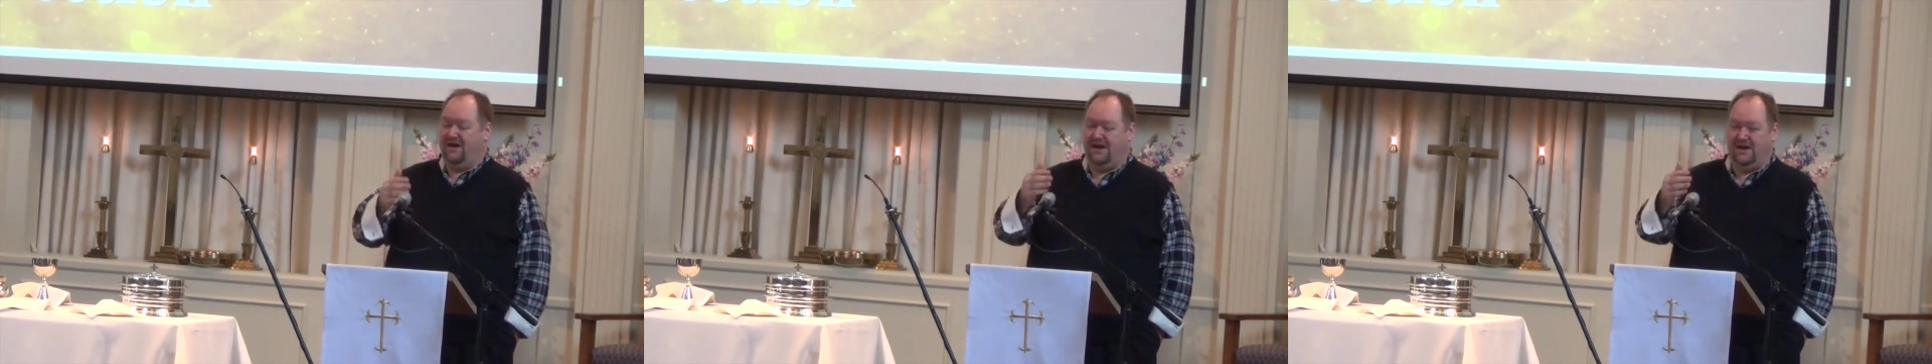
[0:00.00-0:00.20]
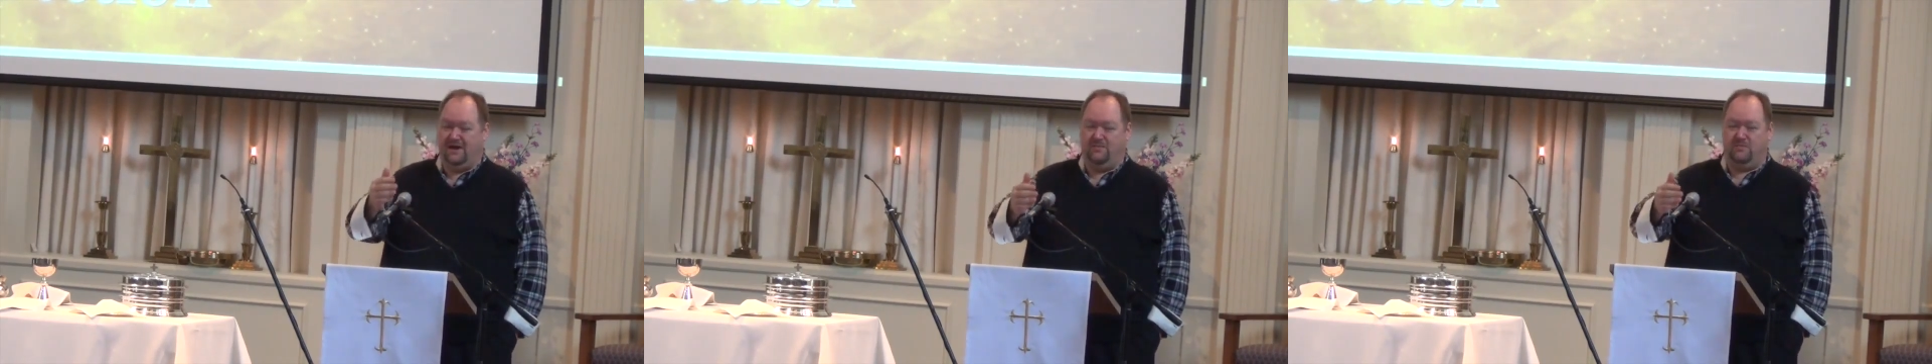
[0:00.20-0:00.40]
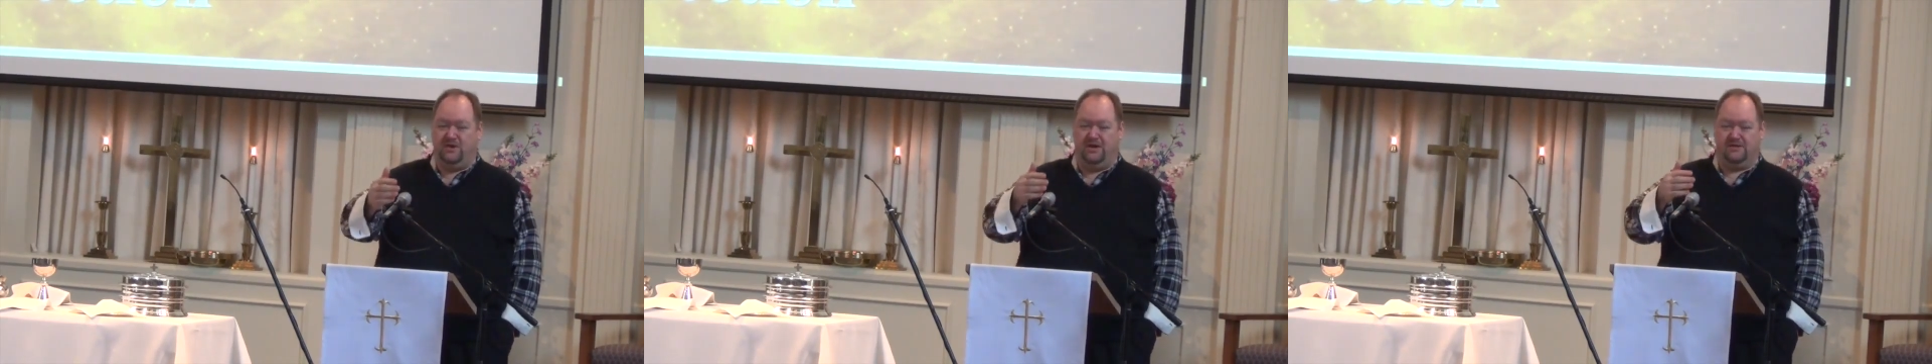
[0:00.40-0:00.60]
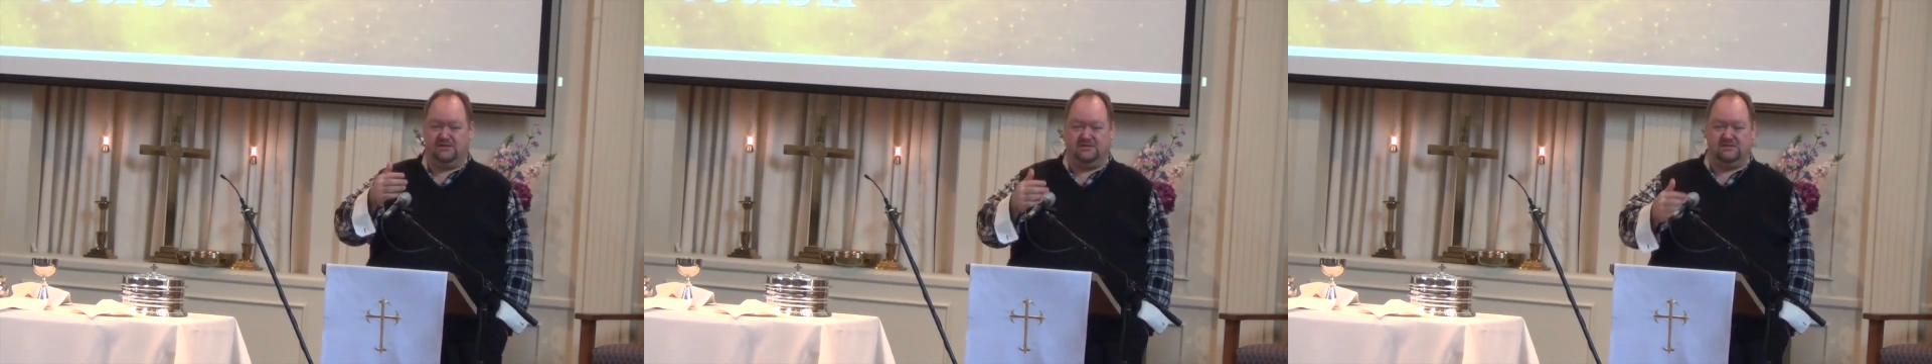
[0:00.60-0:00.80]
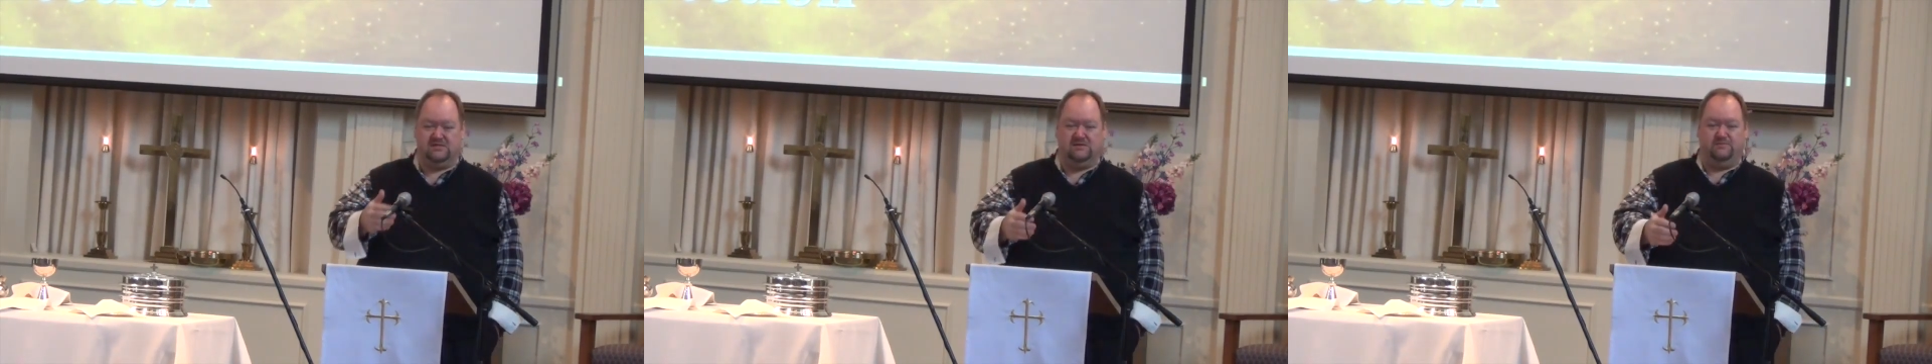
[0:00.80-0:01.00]
I'm not
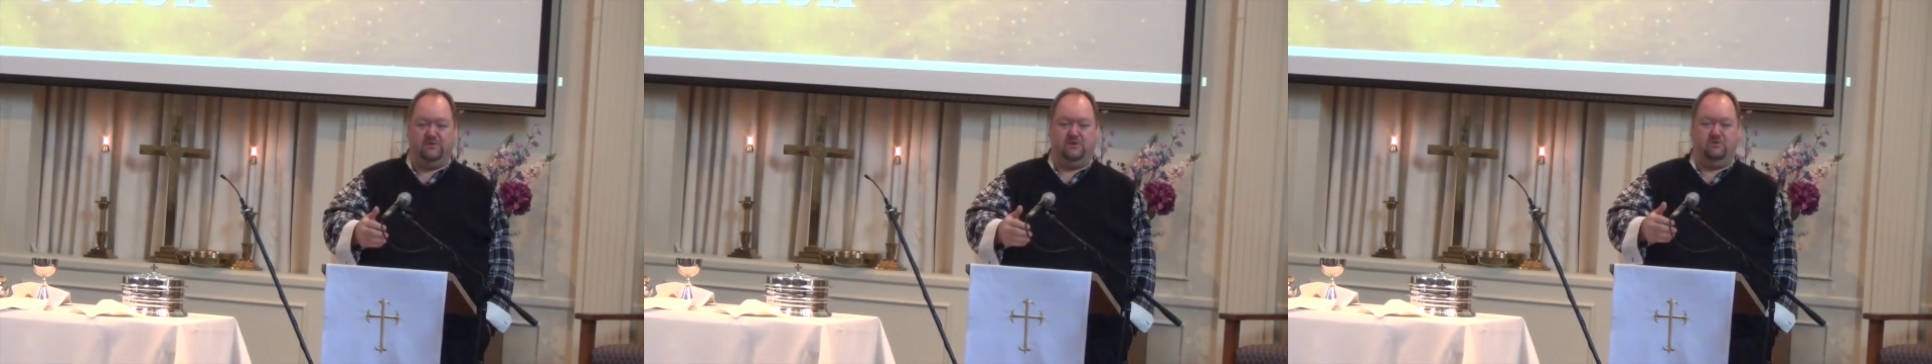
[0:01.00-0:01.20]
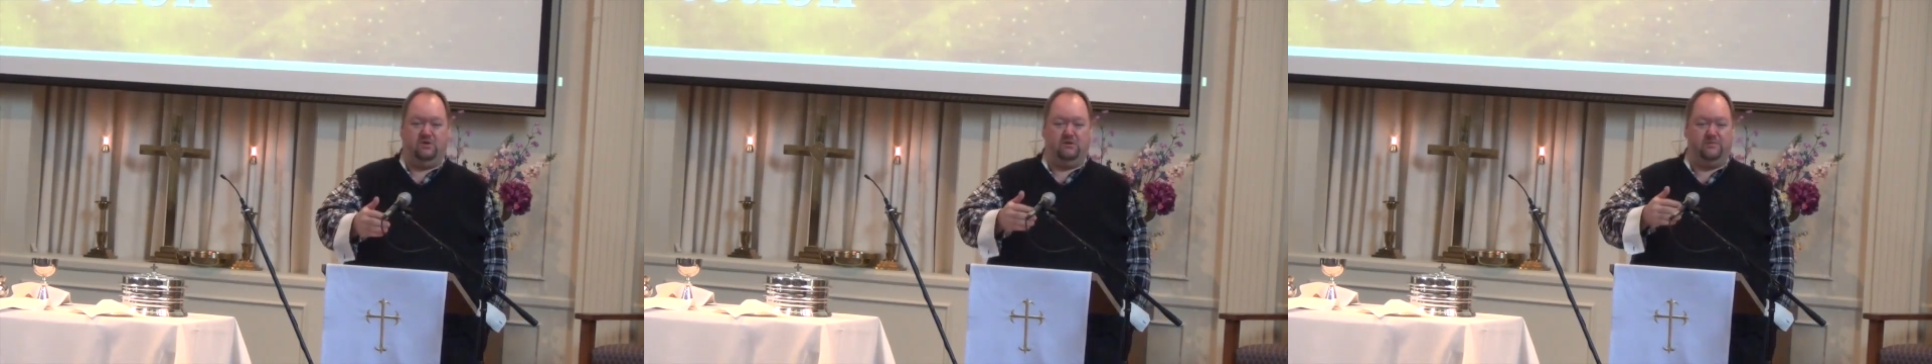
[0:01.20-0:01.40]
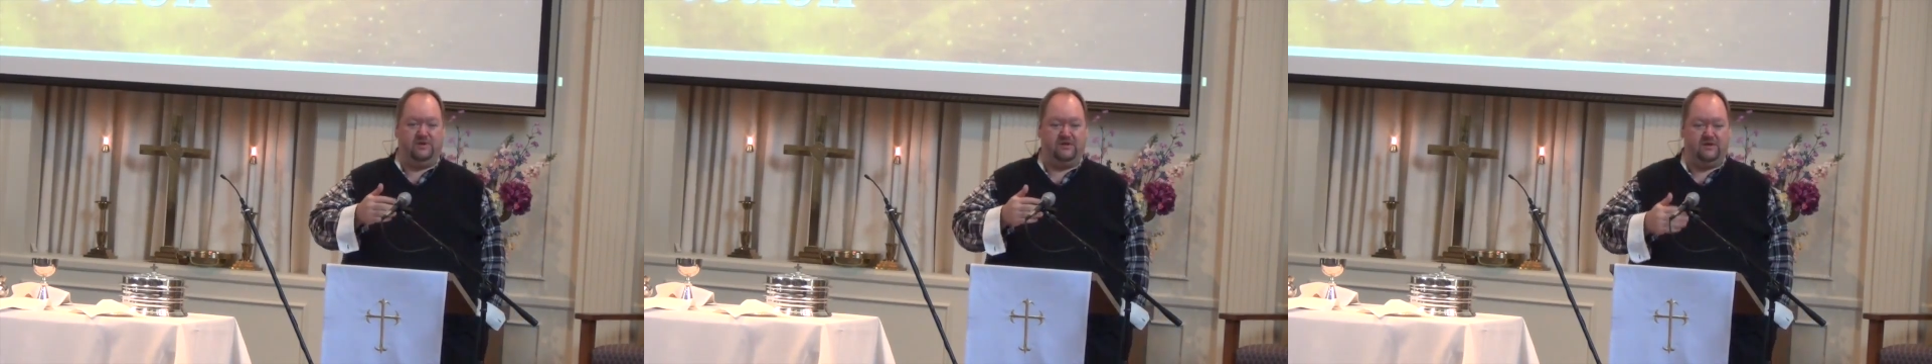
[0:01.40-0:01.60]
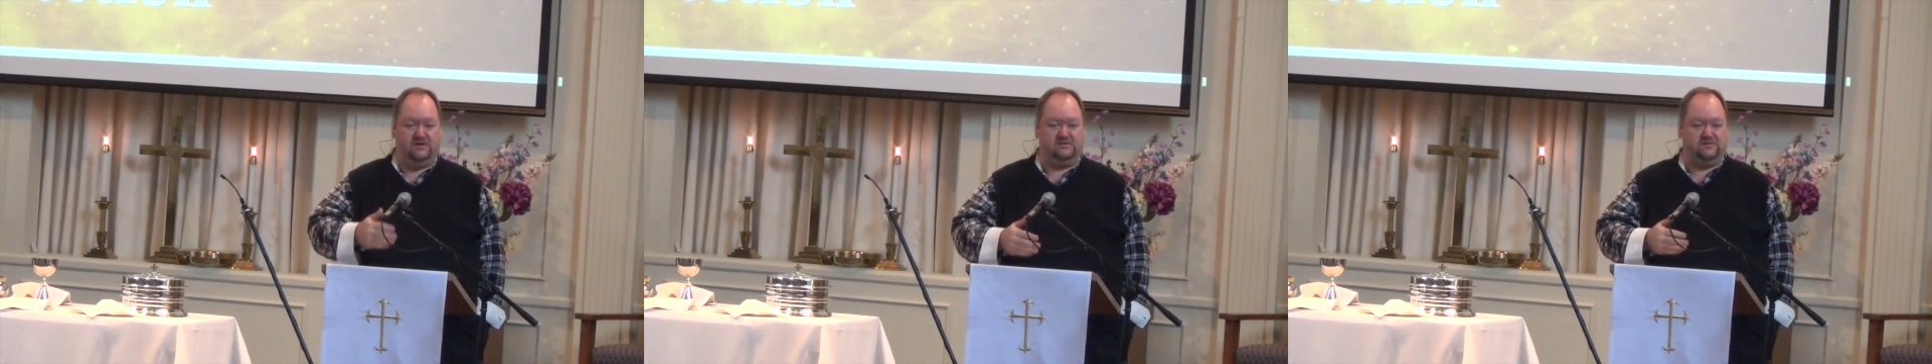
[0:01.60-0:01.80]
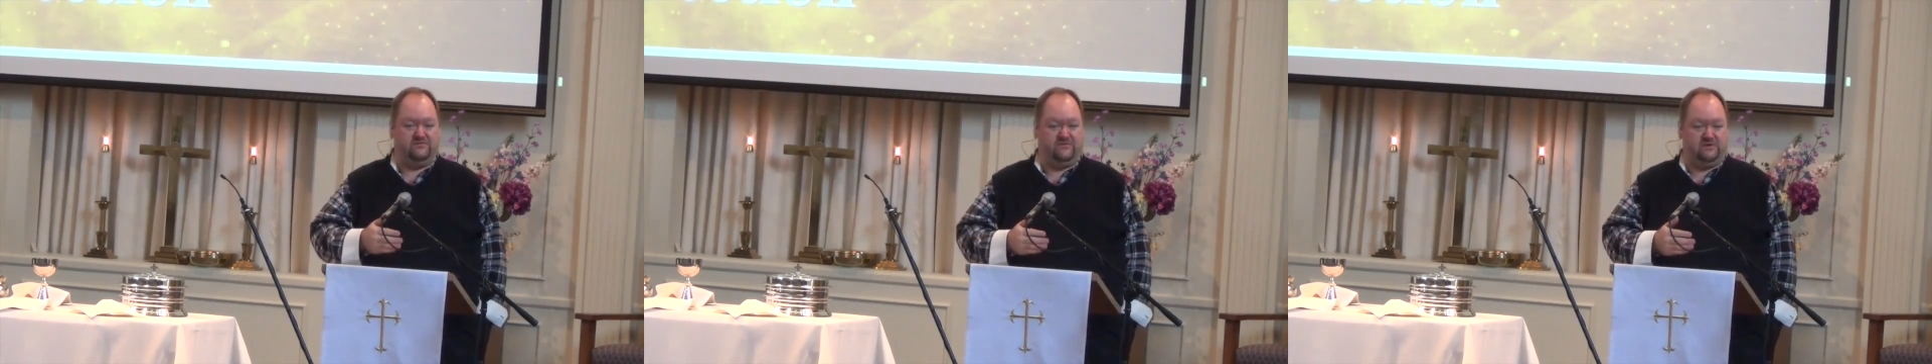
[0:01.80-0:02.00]
sleeping well
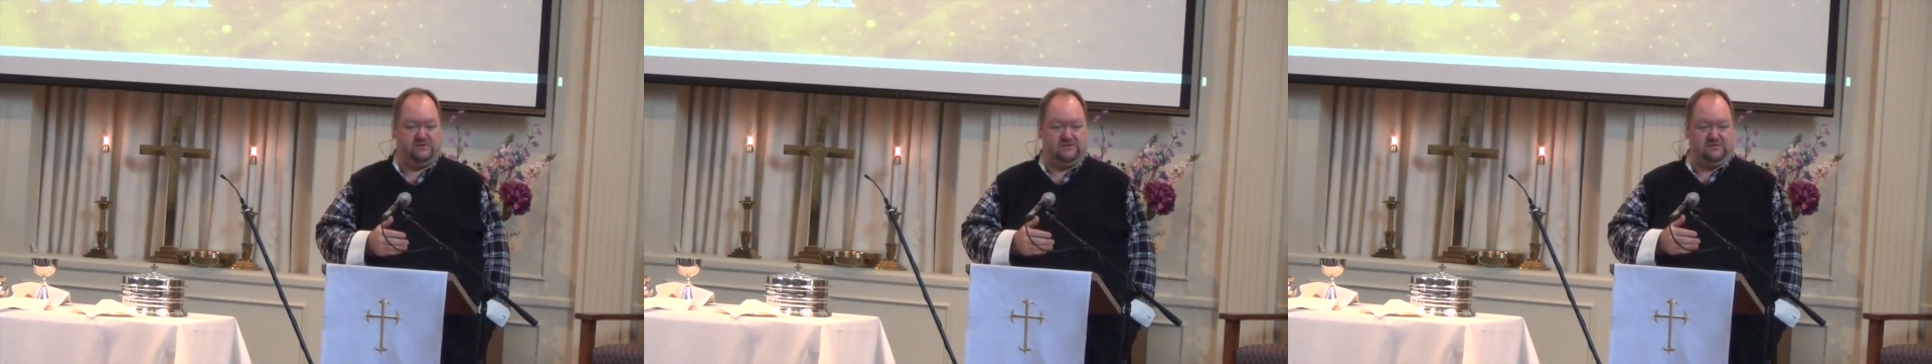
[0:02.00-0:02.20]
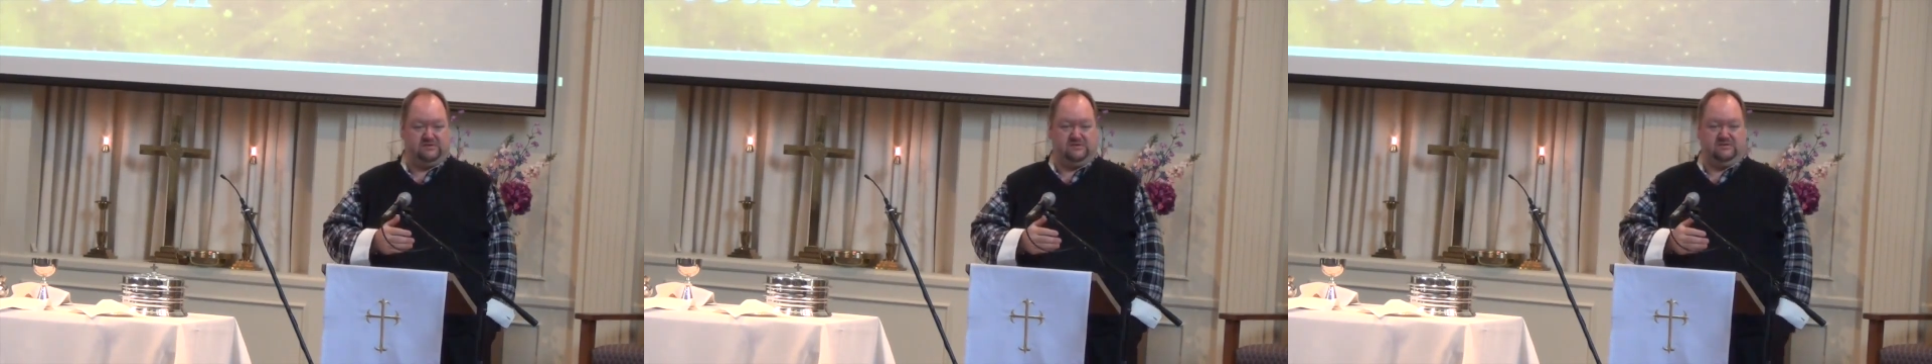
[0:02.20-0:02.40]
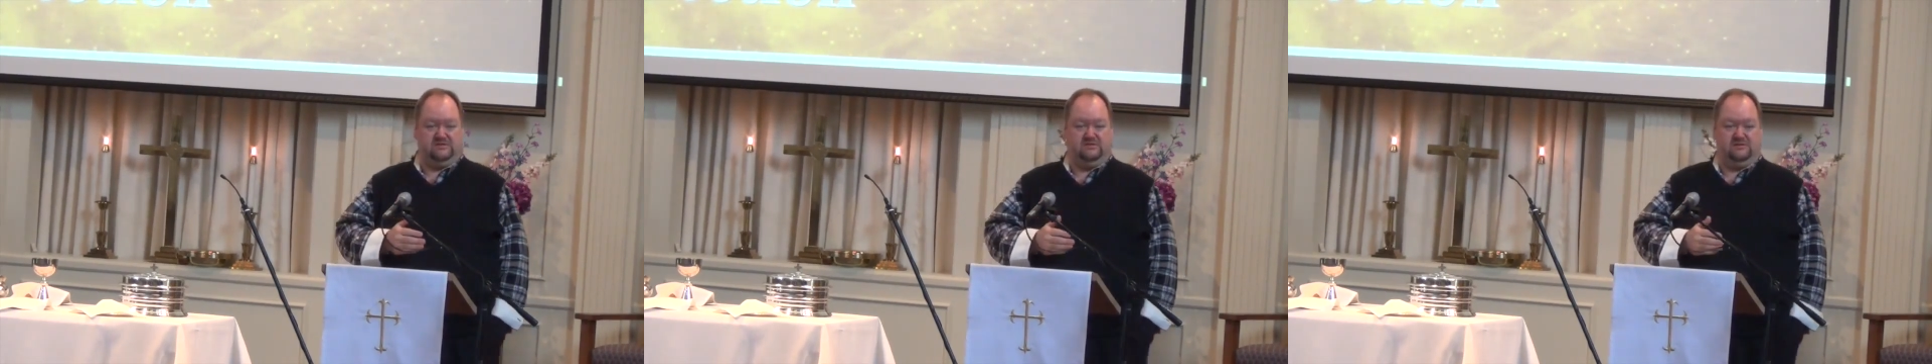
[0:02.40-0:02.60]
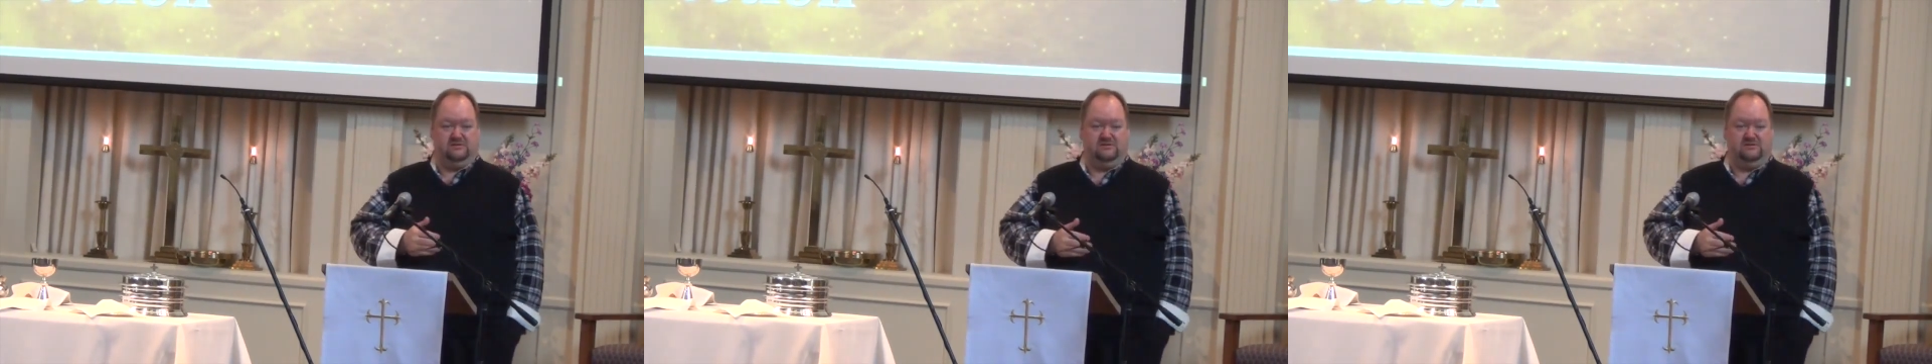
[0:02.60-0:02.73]
because of this.